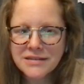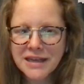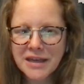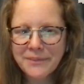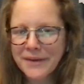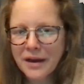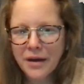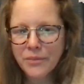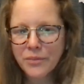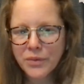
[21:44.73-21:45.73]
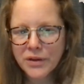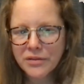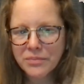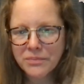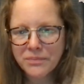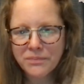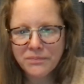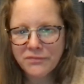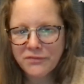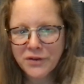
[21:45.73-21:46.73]
keeping up with
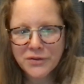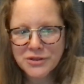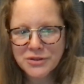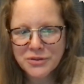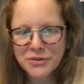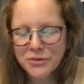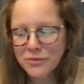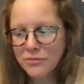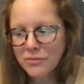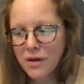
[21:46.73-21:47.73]
folks who